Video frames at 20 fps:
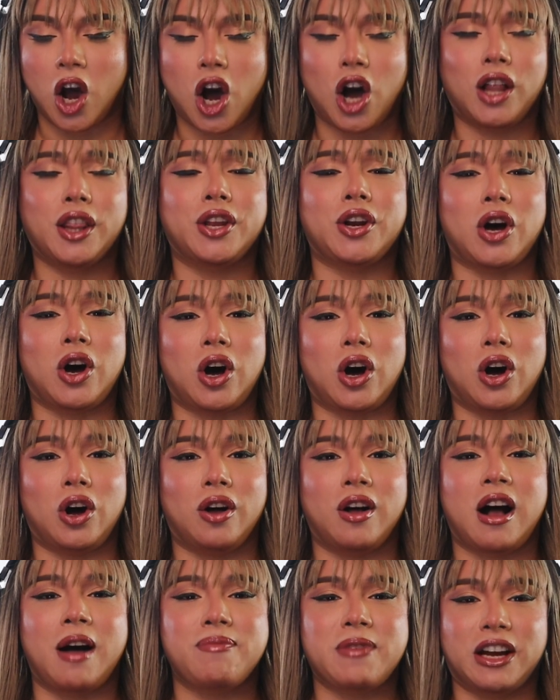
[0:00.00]
all in
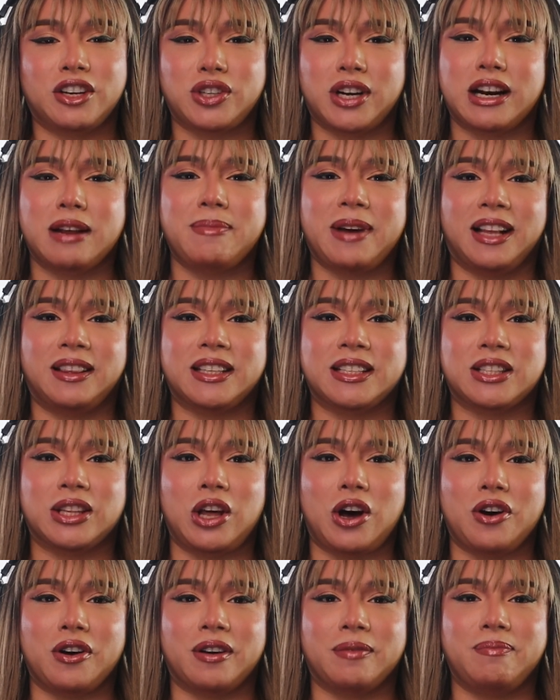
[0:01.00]
all, I'm not trying to make
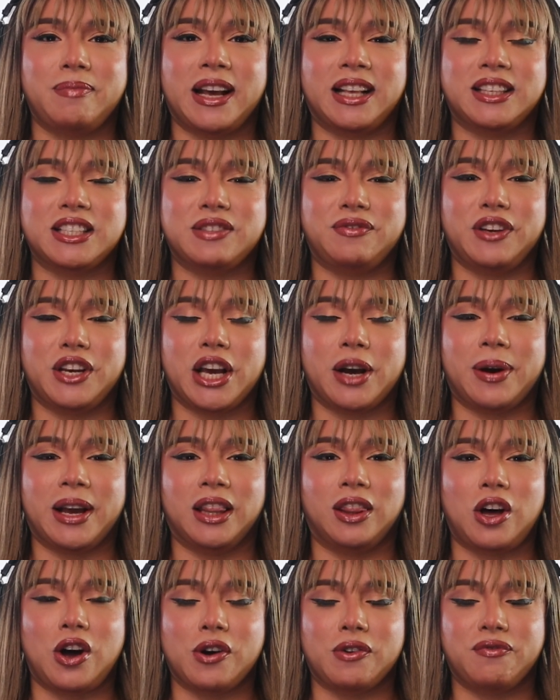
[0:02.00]
this video
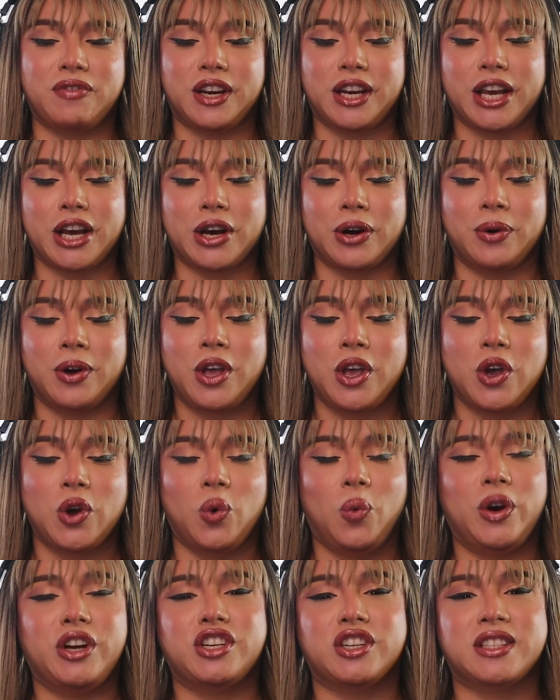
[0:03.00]
a long video.
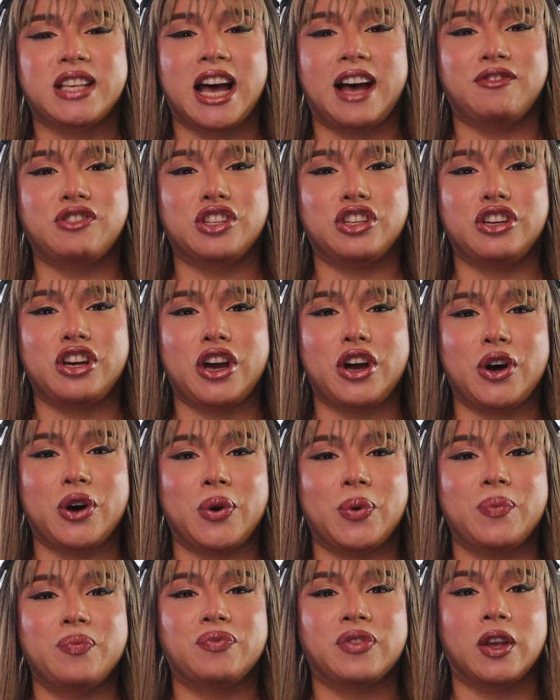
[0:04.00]
We just have to
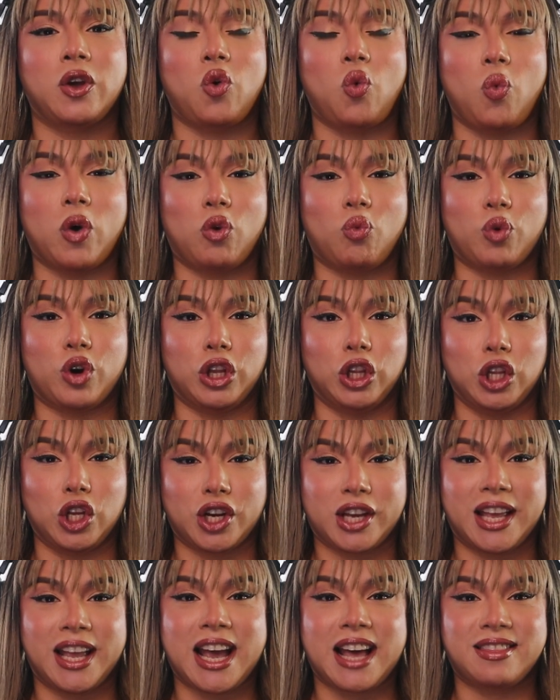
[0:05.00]
know when we're
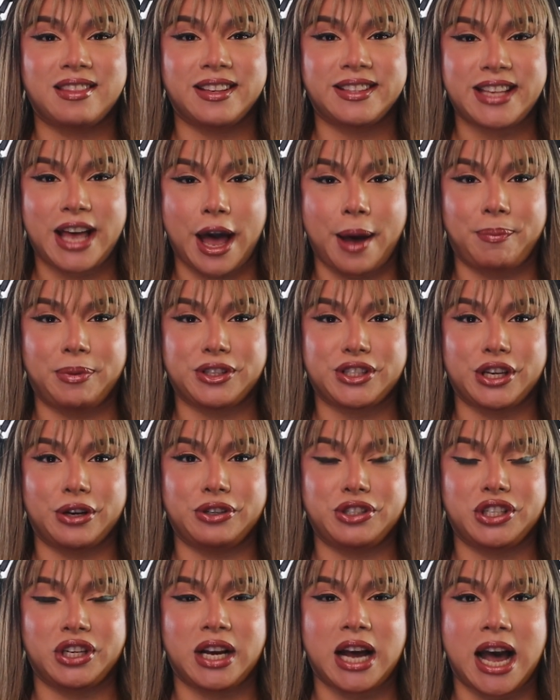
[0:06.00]
looking at this
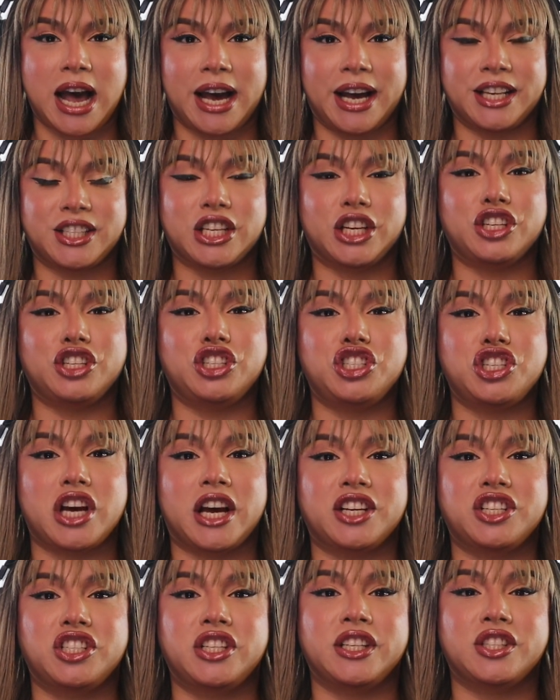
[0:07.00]
episode, you guys,
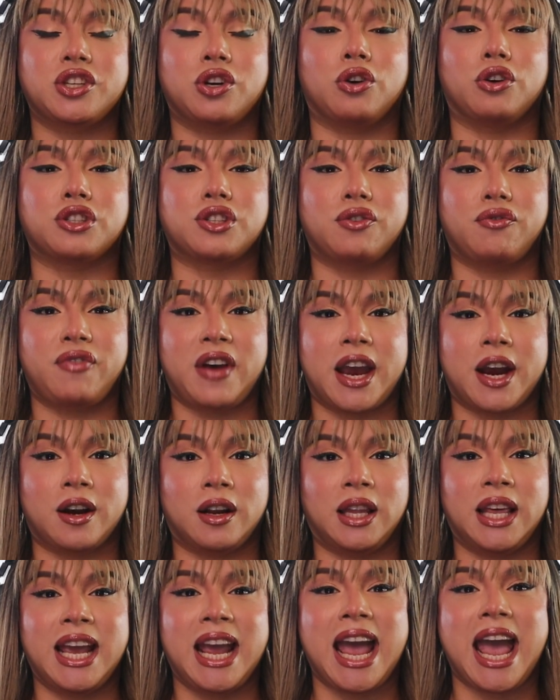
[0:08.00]
judge these girls
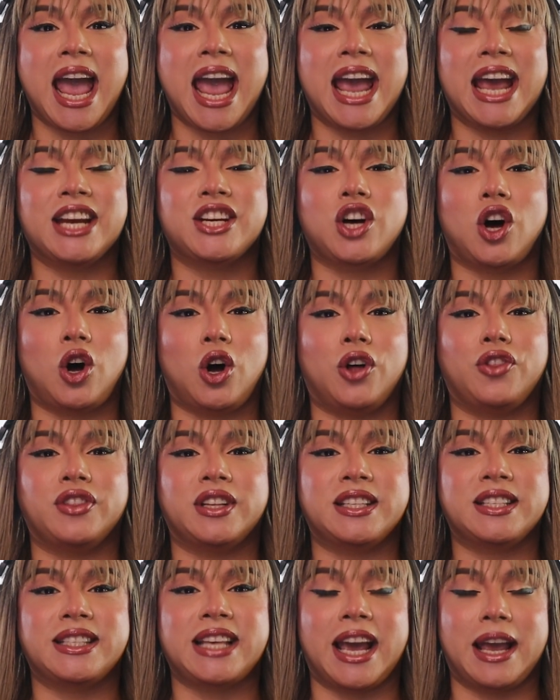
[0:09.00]
fairly and on
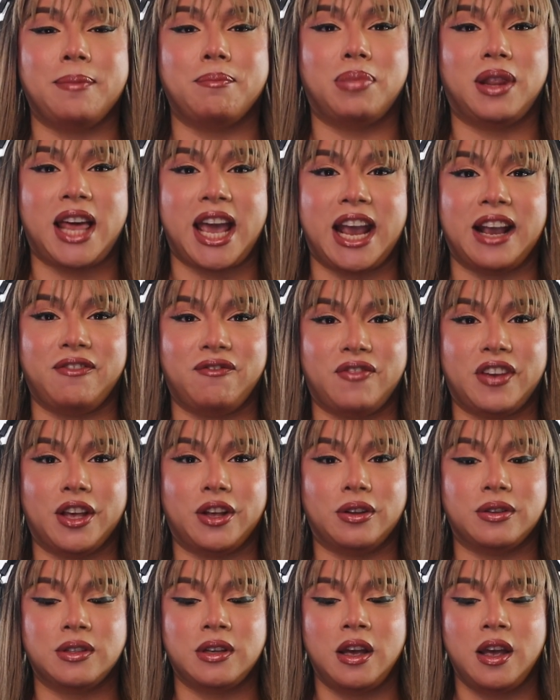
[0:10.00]
the same playing
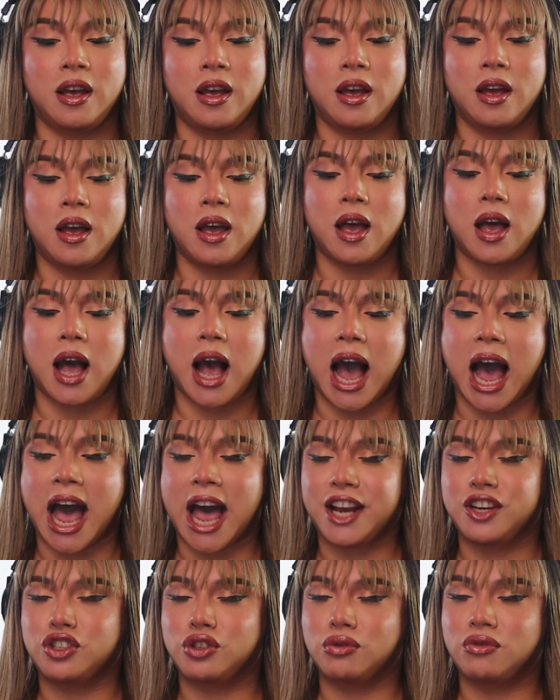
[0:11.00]
field.
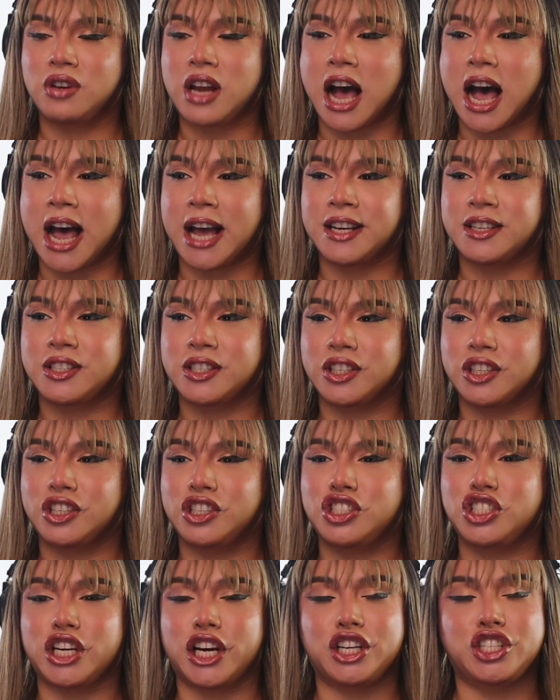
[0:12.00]
I do not
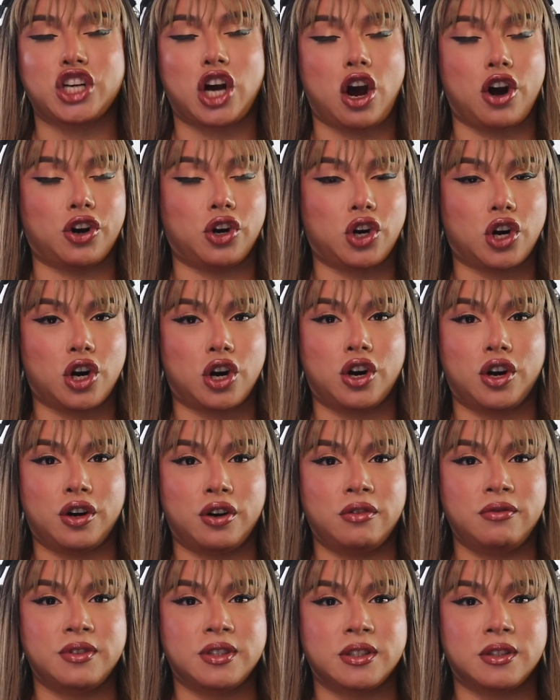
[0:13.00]
judge on
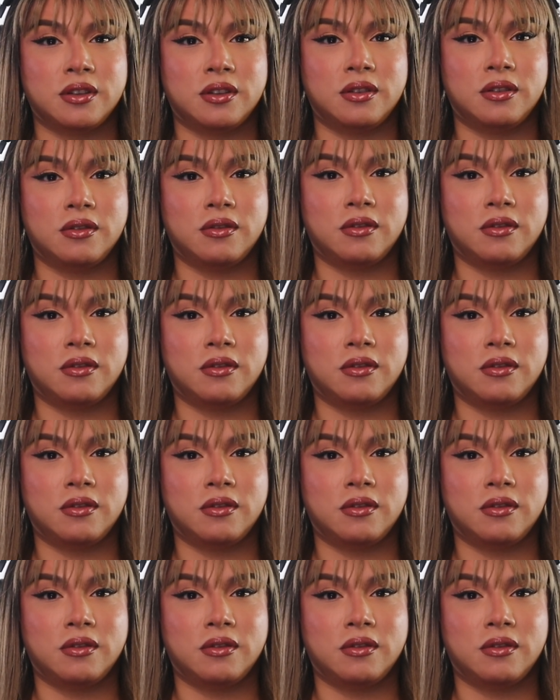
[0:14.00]
curves.